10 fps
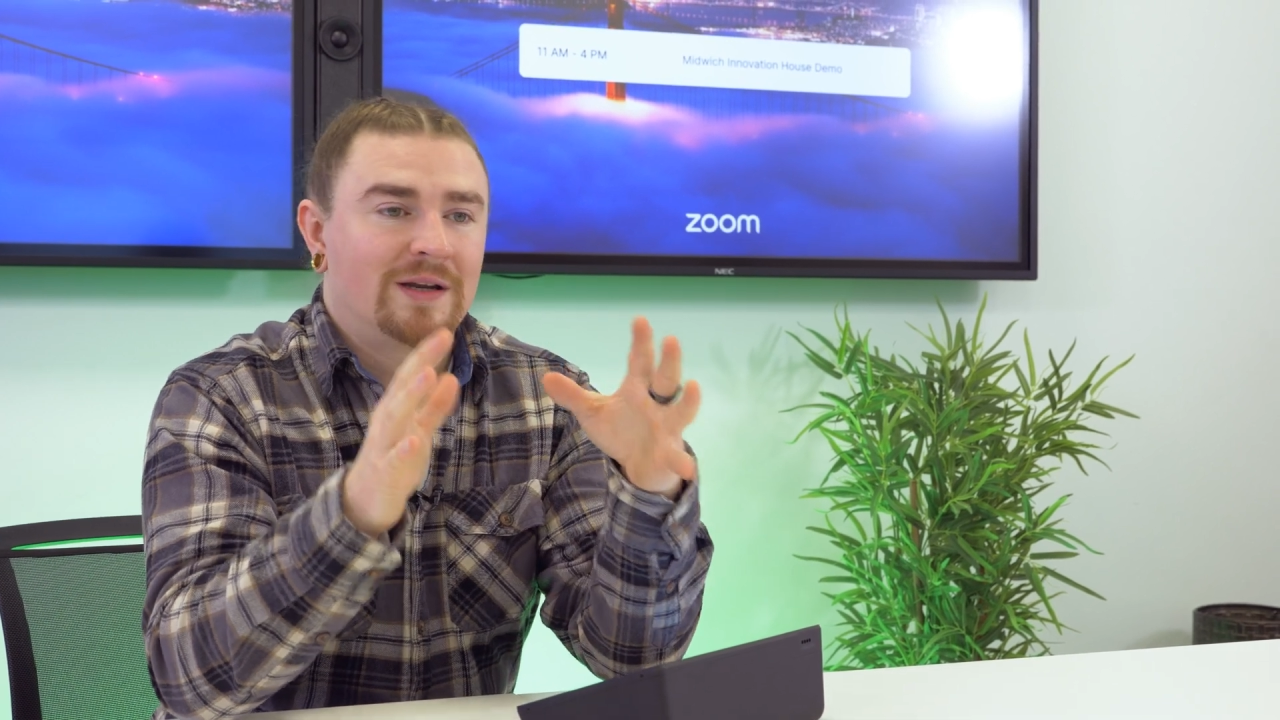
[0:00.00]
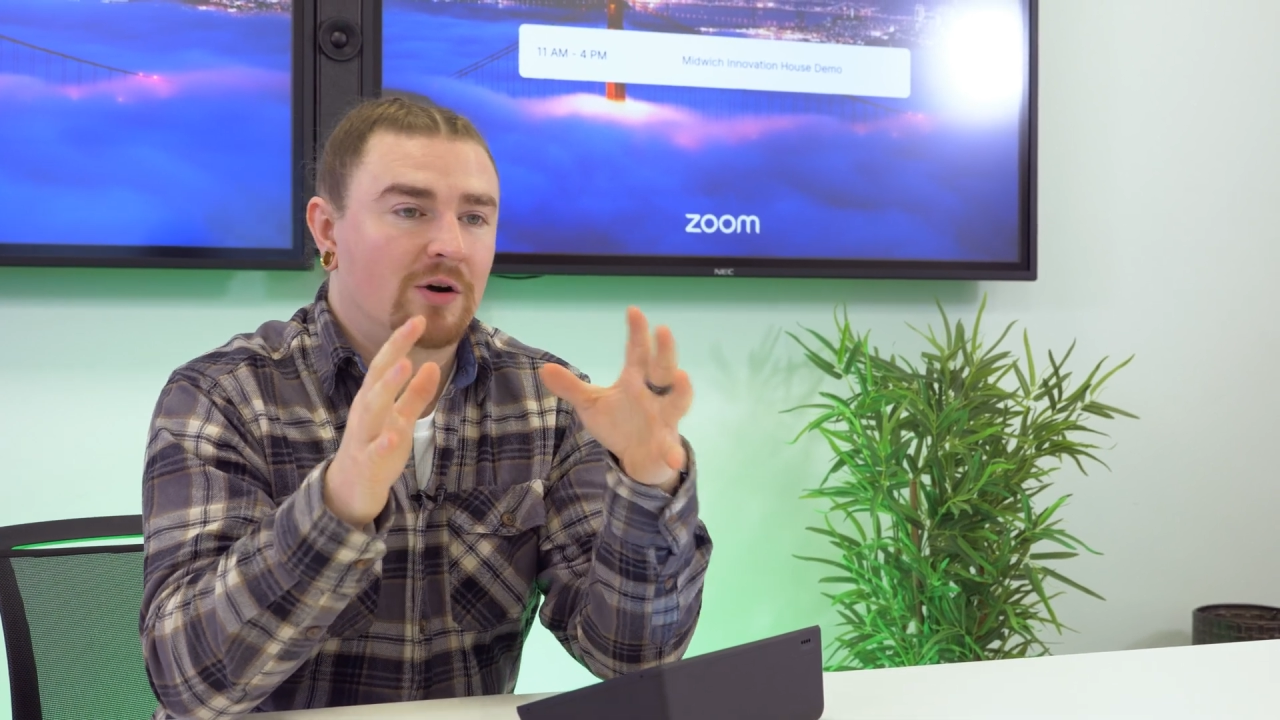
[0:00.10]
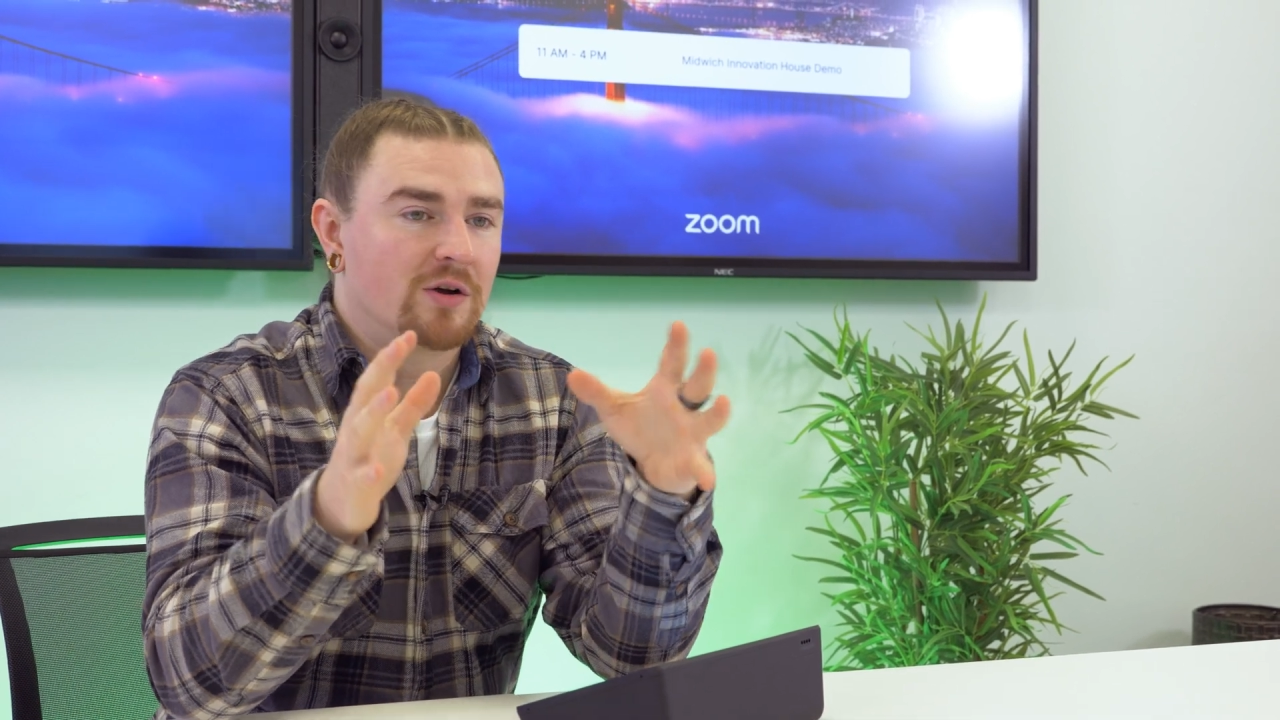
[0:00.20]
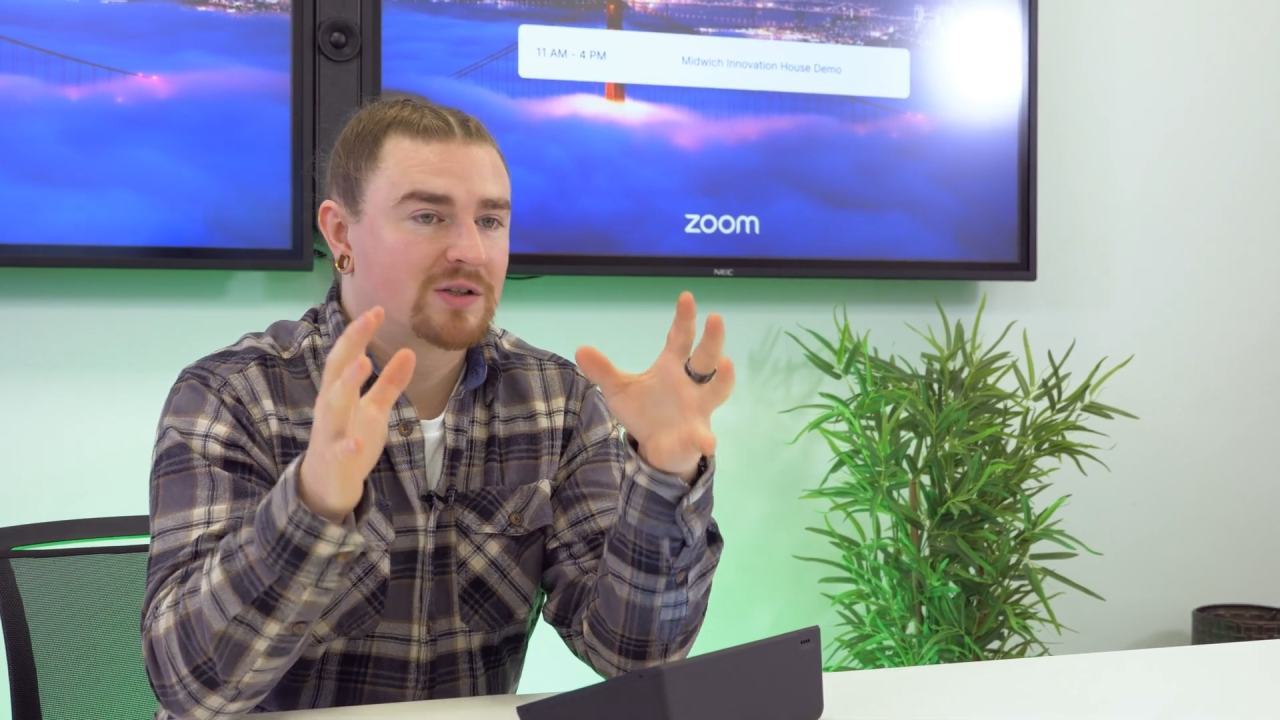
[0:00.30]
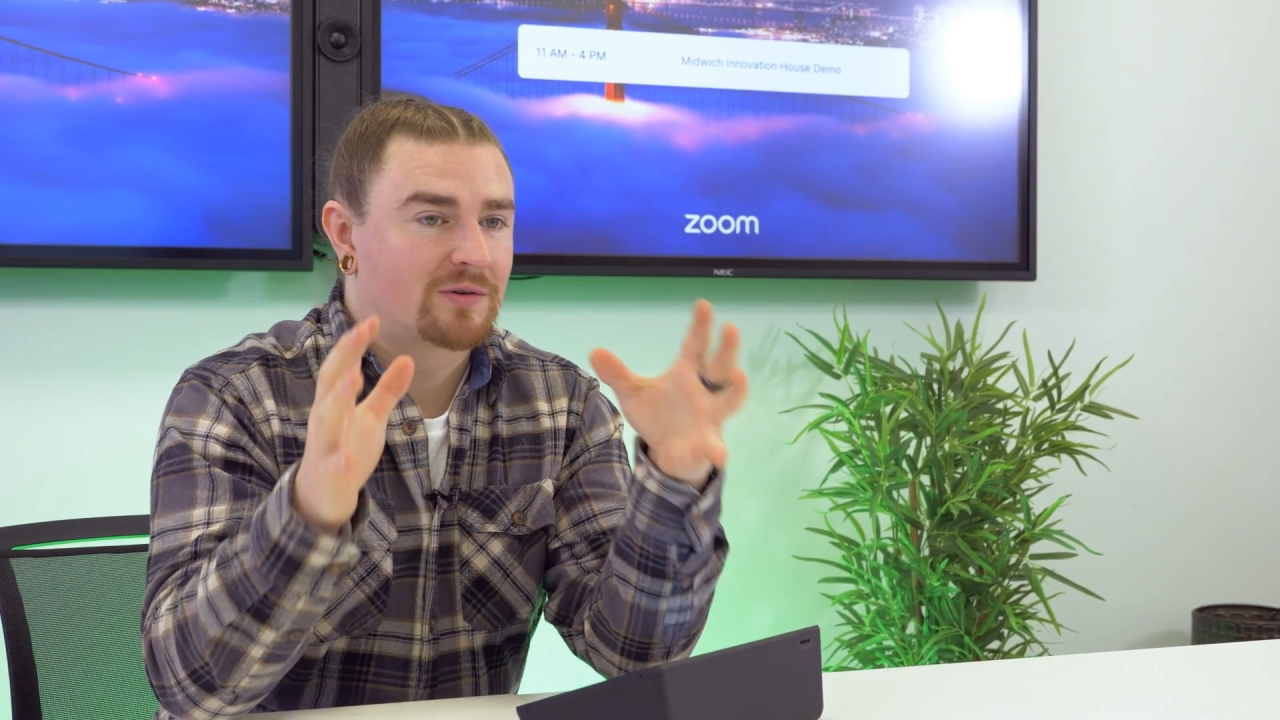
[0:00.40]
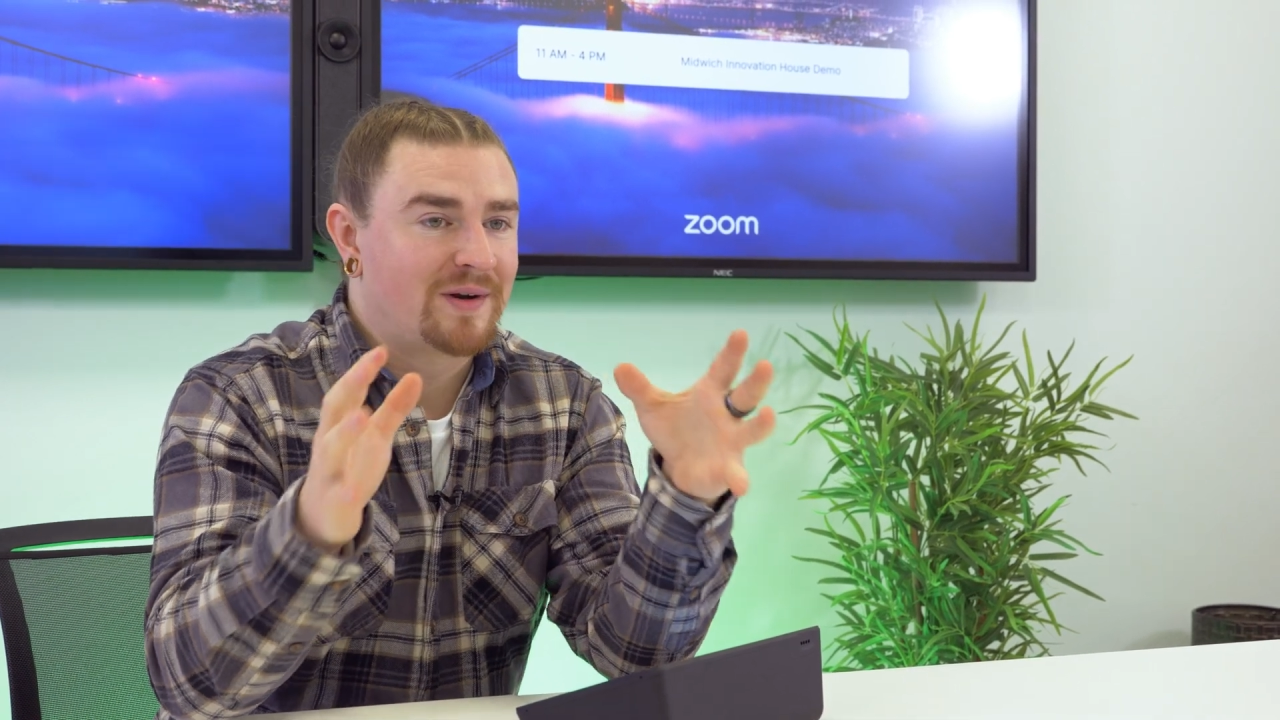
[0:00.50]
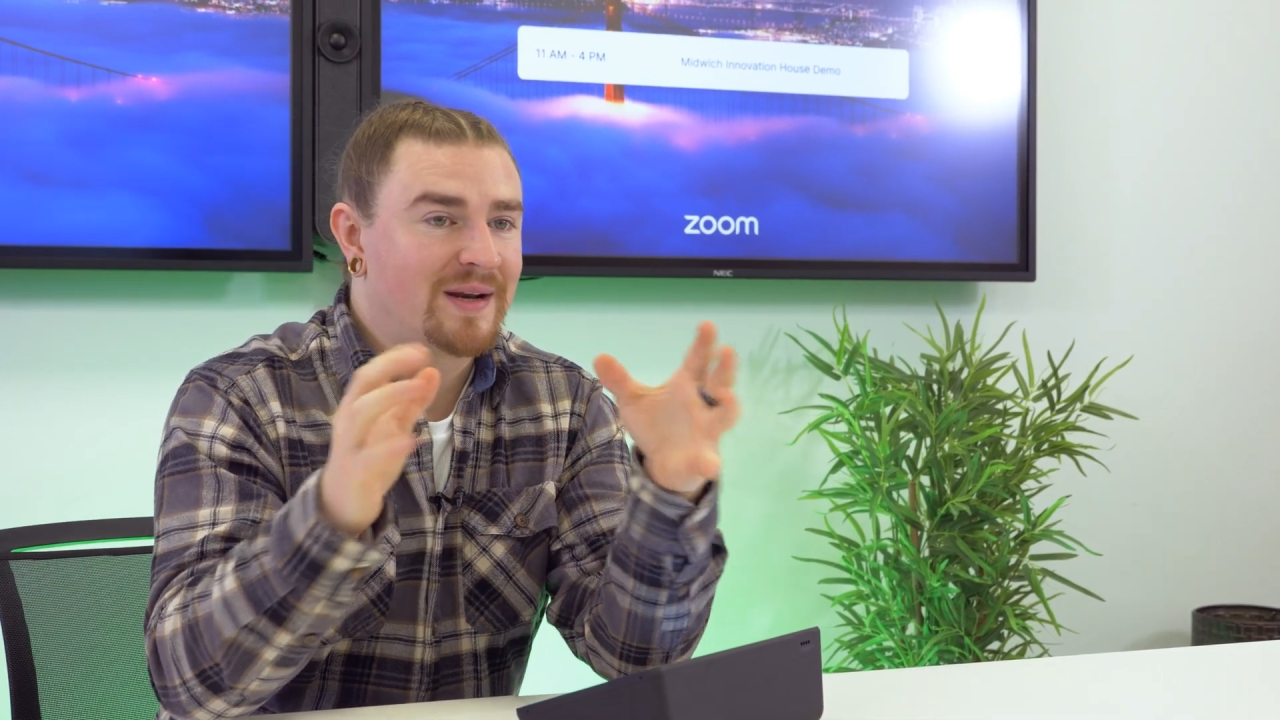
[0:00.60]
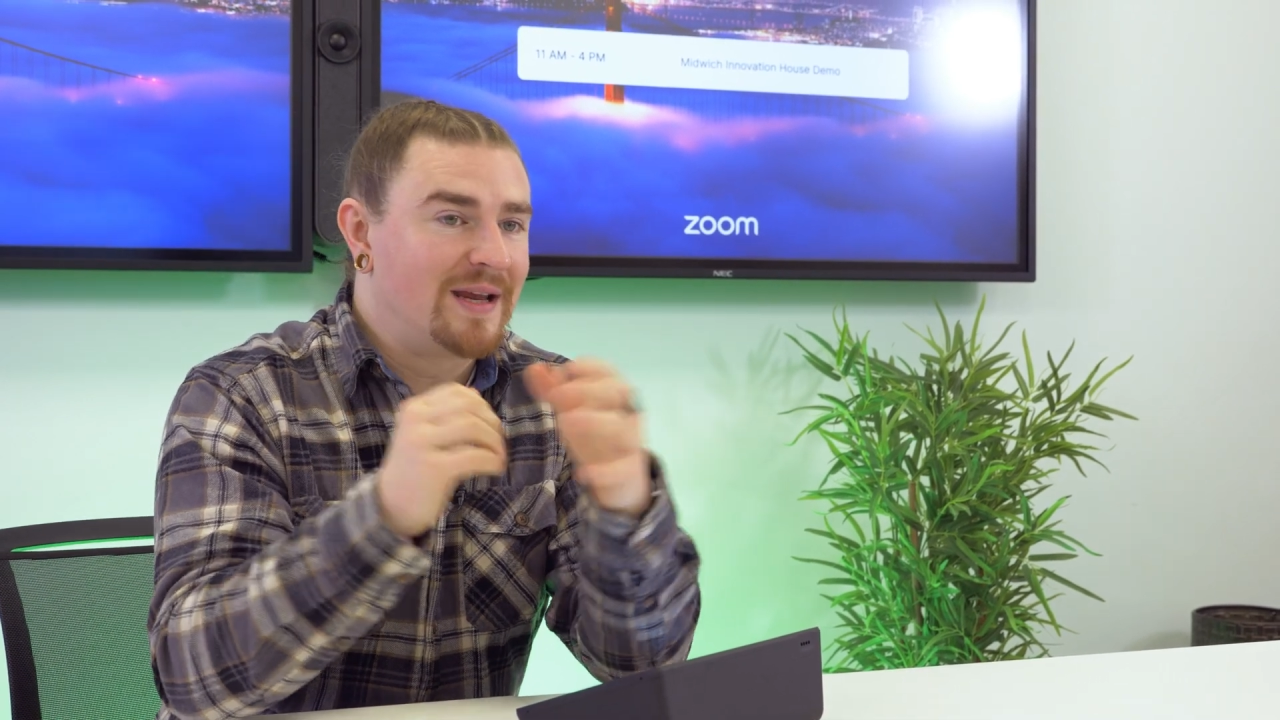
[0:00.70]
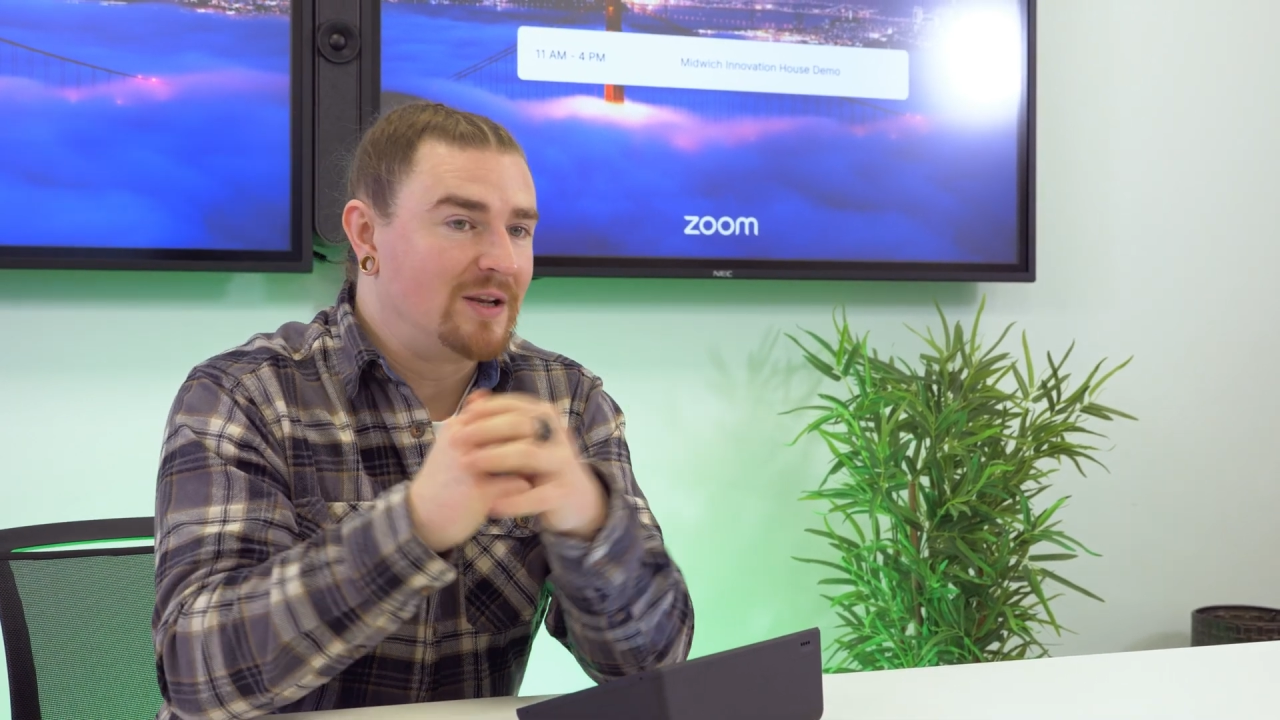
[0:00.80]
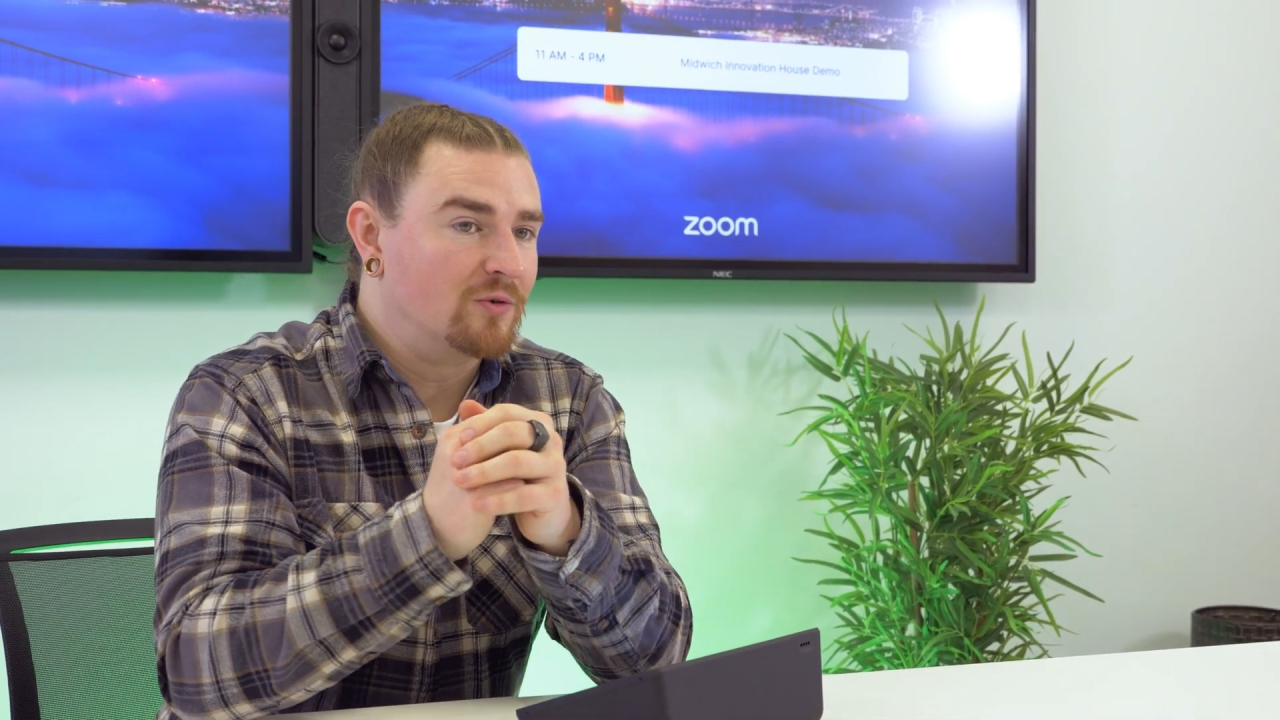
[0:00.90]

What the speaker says: got a screen in